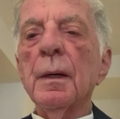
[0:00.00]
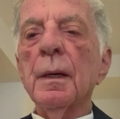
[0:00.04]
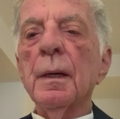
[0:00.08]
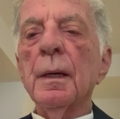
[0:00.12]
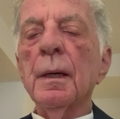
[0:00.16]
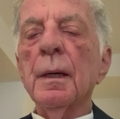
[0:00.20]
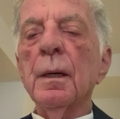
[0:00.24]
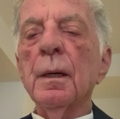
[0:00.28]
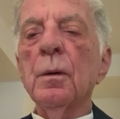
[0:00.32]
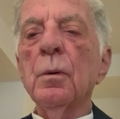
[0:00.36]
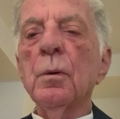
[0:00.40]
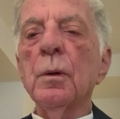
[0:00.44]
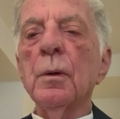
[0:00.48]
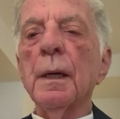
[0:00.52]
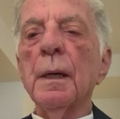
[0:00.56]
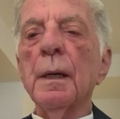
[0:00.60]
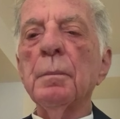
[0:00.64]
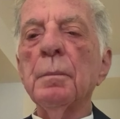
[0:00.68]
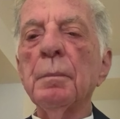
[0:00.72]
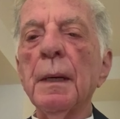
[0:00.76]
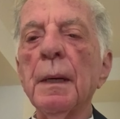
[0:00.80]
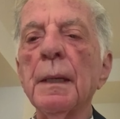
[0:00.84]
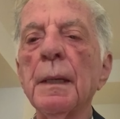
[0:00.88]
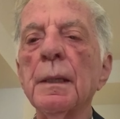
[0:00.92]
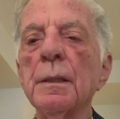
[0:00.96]
who
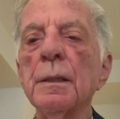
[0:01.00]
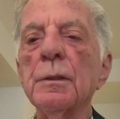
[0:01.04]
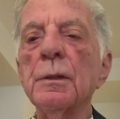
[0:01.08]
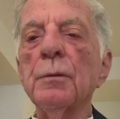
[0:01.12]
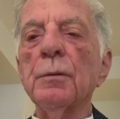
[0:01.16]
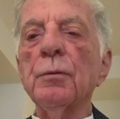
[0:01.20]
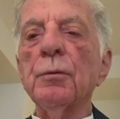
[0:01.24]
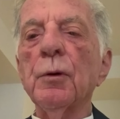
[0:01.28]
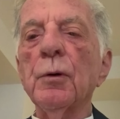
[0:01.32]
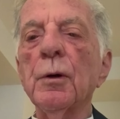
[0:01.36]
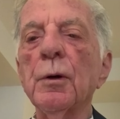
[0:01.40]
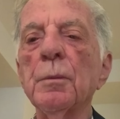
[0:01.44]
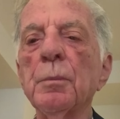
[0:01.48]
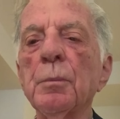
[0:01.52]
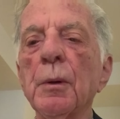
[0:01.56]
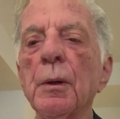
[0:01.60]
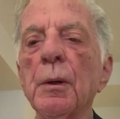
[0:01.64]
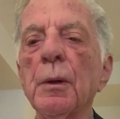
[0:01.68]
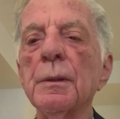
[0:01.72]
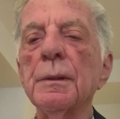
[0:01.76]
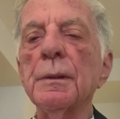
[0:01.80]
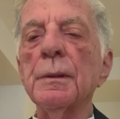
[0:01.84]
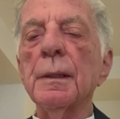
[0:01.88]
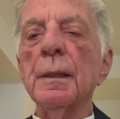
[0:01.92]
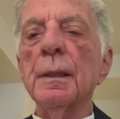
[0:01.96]
can manage the foreign
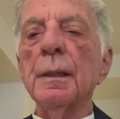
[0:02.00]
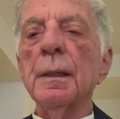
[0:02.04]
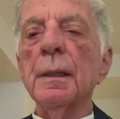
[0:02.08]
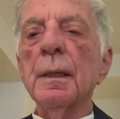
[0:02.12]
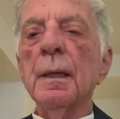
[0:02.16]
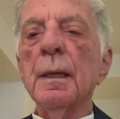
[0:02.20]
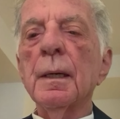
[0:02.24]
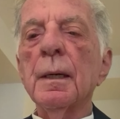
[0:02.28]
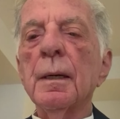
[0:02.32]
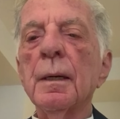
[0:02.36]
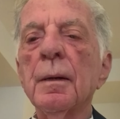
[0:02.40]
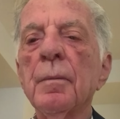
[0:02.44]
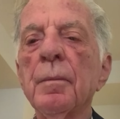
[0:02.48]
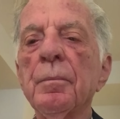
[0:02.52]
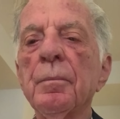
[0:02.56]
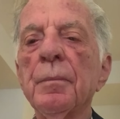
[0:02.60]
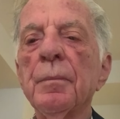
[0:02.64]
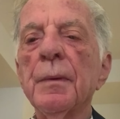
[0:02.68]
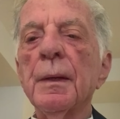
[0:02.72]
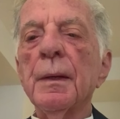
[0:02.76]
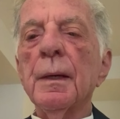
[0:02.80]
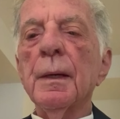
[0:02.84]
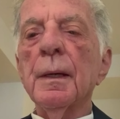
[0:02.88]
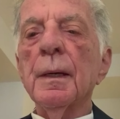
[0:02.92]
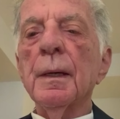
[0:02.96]
policy
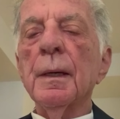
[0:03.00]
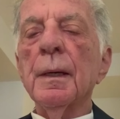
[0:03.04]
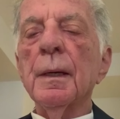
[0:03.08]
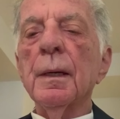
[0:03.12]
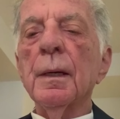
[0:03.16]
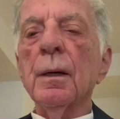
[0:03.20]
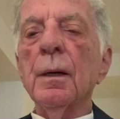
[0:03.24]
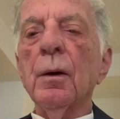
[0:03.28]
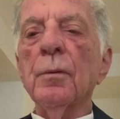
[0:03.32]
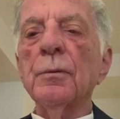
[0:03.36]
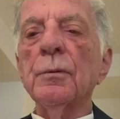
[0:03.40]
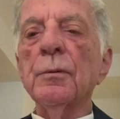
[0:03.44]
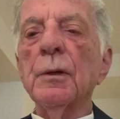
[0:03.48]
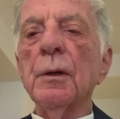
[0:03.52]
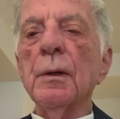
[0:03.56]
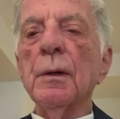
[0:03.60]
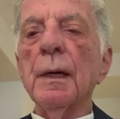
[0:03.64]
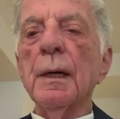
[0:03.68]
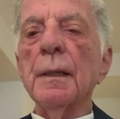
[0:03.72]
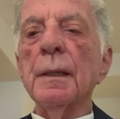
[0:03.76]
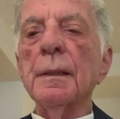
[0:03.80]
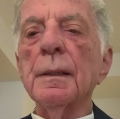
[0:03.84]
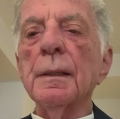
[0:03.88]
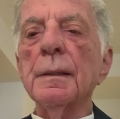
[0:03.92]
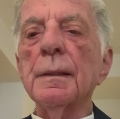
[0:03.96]
of the
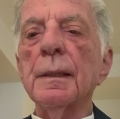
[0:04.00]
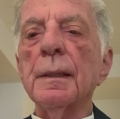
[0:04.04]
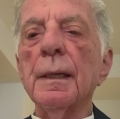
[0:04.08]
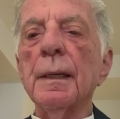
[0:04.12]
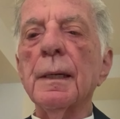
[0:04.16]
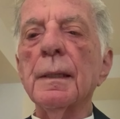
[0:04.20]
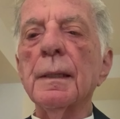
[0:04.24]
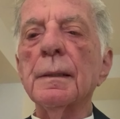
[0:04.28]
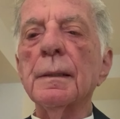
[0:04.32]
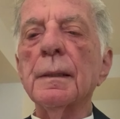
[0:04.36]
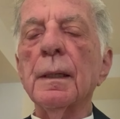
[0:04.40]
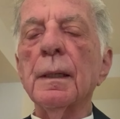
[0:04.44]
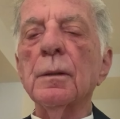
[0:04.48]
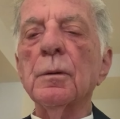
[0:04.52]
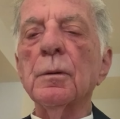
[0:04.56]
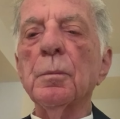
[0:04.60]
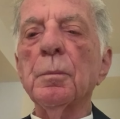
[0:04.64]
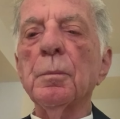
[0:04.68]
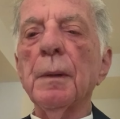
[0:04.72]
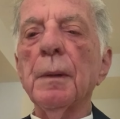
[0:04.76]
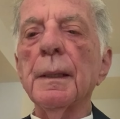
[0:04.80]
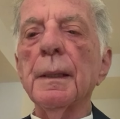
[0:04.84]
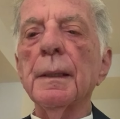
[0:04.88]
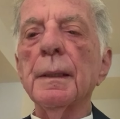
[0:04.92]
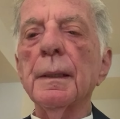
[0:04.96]
United States and to
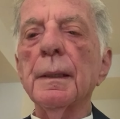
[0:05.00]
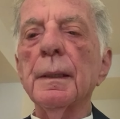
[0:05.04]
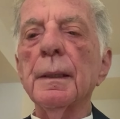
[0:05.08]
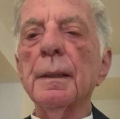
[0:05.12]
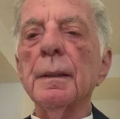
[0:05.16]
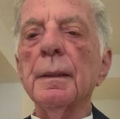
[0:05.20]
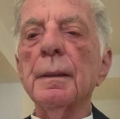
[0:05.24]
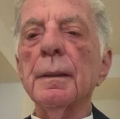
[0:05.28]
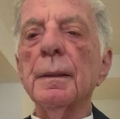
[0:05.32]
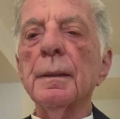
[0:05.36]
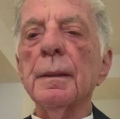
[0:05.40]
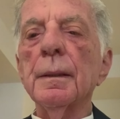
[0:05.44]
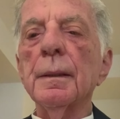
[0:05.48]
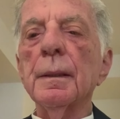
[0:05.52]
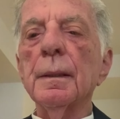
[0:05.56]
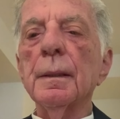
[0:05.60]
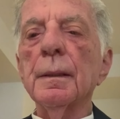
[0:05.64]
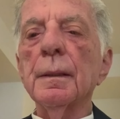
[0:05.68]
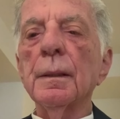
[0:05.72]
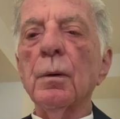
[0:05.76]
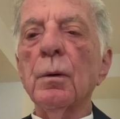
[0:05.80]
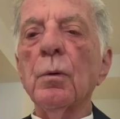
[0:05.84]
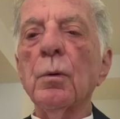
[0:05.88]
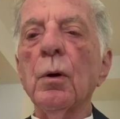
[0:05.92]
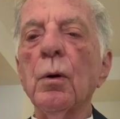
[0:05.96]
play
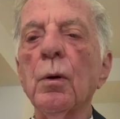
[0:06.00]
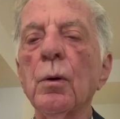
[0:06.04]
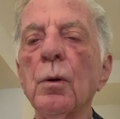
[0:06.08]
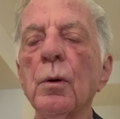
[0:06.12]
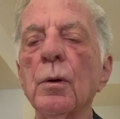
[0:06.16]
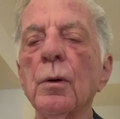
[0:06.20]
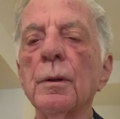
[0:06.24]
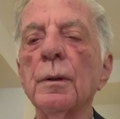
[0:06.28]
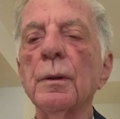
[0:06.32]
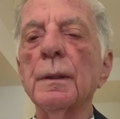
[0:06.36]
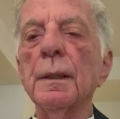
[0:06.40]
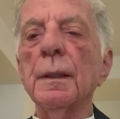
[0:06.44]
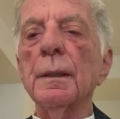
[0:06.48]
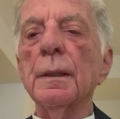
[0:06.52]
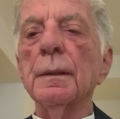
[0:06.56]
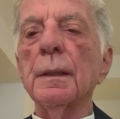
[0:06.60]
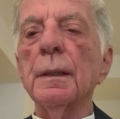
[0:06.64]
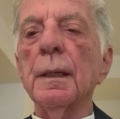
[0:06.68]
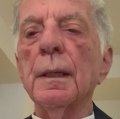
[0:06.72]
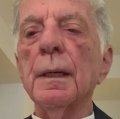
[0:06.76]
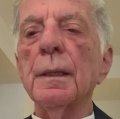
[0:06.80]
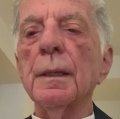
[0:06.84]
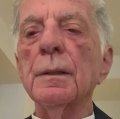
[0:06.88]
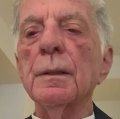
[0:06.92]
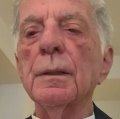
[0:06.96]
the role on the
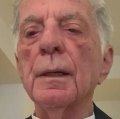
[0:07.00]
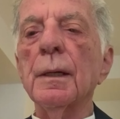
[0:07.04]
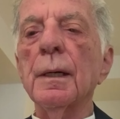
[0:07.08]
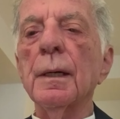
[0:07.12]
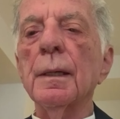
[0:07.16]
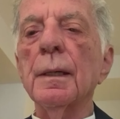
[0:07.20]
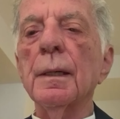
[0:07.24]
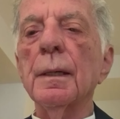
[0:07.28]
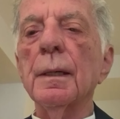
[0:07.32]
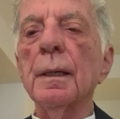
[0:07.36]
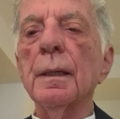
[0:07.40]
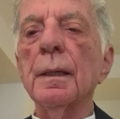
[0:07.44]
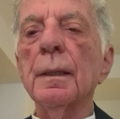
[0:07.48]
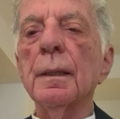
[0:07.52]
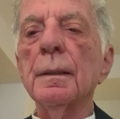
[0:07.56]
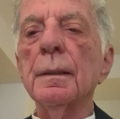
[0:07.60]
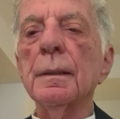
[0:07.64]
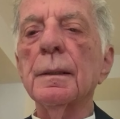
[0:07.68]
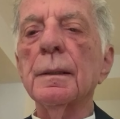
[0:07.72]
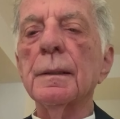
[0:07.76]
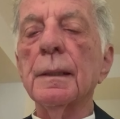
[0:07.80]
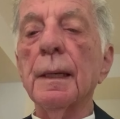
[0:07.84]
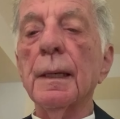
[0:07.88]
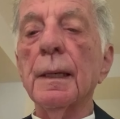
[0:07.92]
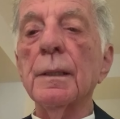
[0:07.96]
international
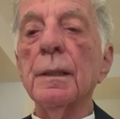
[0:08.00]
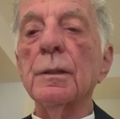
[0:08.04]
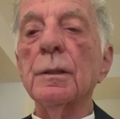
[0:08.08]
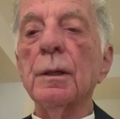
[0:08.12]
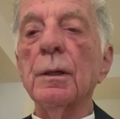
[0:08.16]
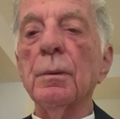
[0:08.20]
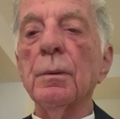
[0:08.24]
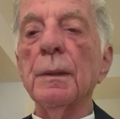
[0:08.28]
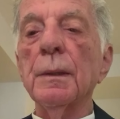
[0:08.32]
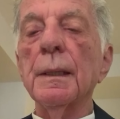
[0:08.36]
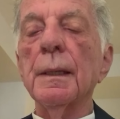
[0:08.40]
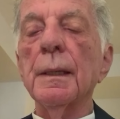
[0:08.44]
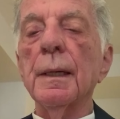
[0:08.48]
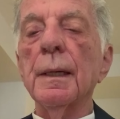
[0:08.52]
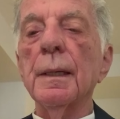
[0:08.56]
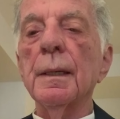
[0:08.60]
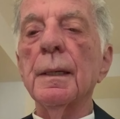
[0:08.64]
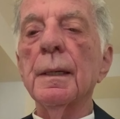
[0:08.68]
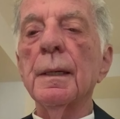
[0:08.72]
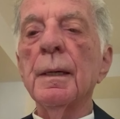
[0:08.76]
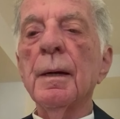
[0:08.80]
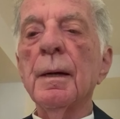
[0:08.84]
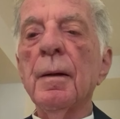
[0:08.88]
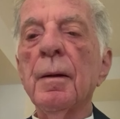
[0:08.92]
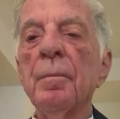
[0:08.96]
stage arena
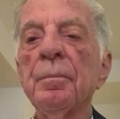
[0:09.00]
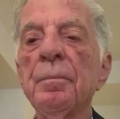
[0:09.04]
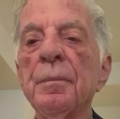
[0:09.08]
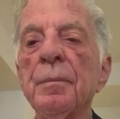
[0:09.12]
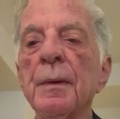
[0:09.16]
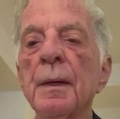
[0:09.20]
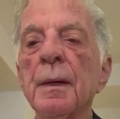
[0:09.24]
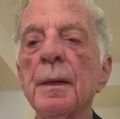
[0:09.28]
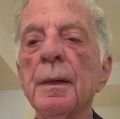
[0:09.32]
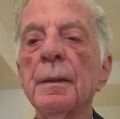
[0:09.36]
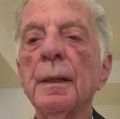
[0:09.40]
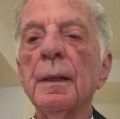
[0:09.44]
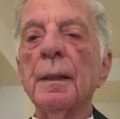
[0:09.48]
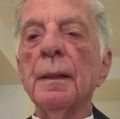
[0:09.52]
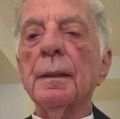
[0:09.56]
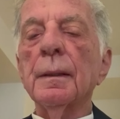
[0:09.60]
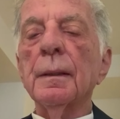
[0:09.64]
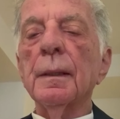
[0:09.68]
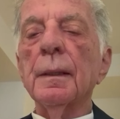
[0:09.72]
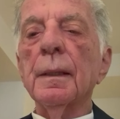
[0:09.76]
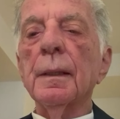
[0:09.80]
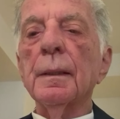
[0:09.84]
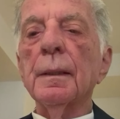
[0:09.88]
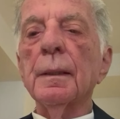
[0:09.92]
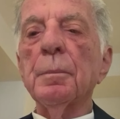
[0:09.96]
that
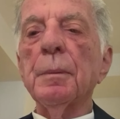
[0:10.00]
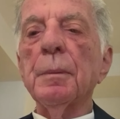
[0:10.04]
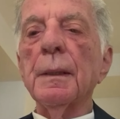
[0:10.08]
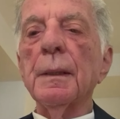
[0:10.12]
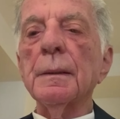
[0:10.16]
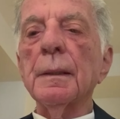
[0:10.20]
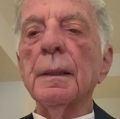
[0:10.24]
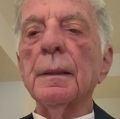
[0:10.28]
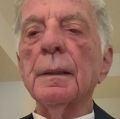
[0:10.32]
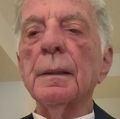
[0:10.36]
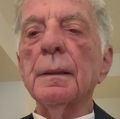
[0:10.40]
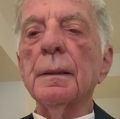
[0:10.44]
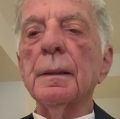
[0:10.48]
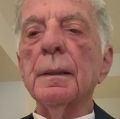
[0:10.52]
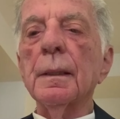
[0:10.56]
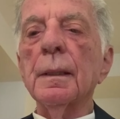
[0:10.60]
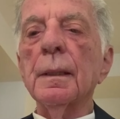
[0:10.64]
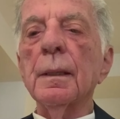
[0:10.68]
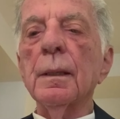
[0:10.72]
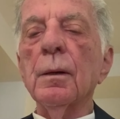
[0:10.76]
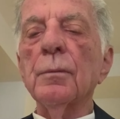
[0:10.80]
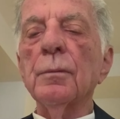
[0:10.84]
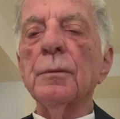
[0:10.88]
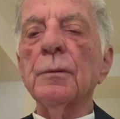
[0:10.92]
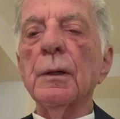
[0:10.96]
the president
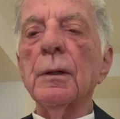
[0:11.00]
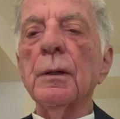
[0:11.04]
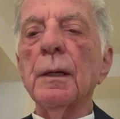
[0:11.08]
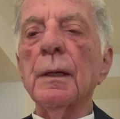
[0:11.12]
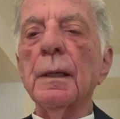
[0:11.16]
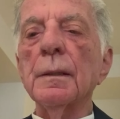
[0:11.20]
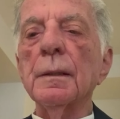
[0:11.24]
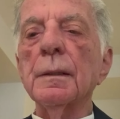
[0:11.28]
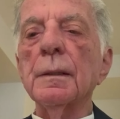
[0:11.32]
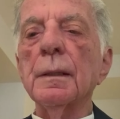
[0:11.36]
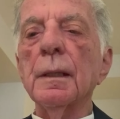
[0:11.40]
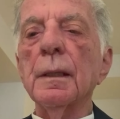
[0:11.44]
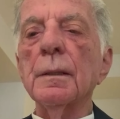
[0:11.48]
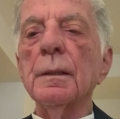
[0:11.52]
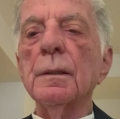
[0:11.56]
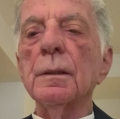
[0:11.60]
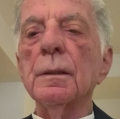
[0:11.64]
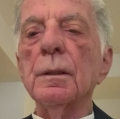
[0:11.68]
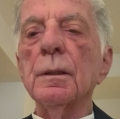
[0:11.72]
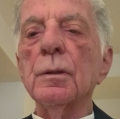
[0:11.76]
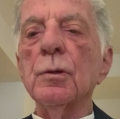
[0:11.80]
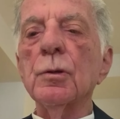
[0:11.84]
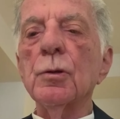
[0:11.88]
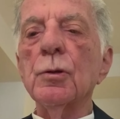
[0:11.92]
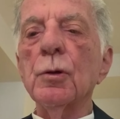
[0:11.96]
of the United
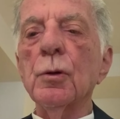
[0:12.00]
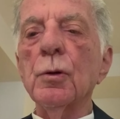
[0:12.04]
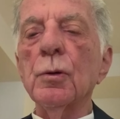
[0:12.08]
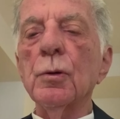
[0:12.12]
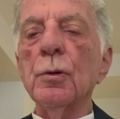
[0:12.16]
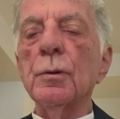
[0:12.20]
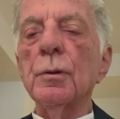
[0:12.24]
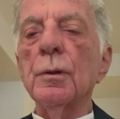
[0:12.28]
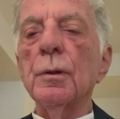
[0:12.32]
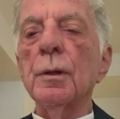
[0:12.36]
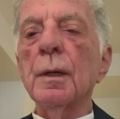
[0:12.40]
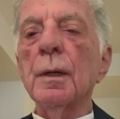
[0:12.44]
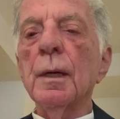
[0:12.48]
States should.